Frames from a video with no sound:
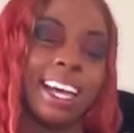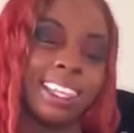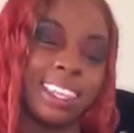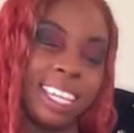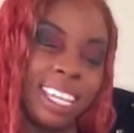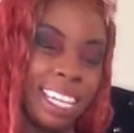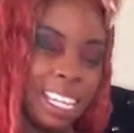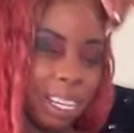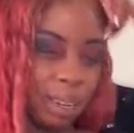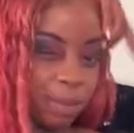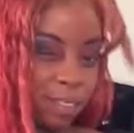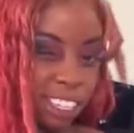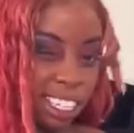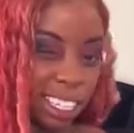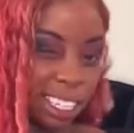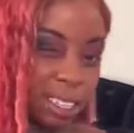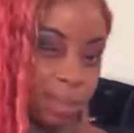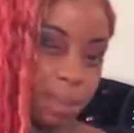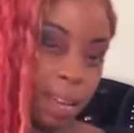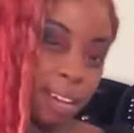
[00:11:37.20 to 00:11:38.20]
think I'm
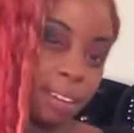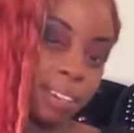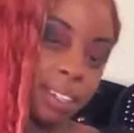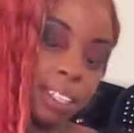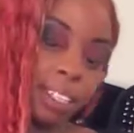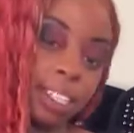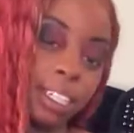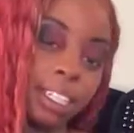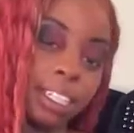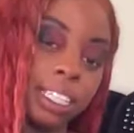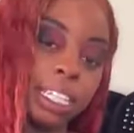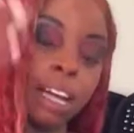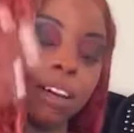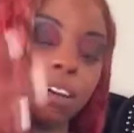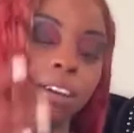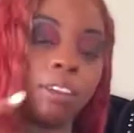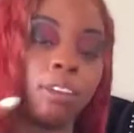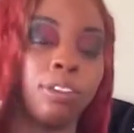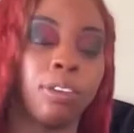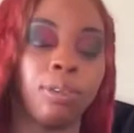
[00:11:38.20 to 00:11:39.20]
just about done
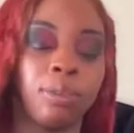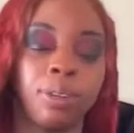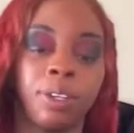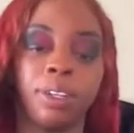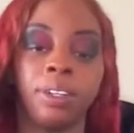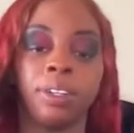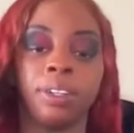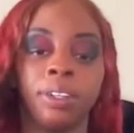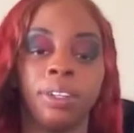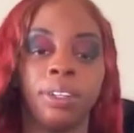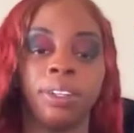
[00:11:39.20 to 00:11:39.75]
talking for real.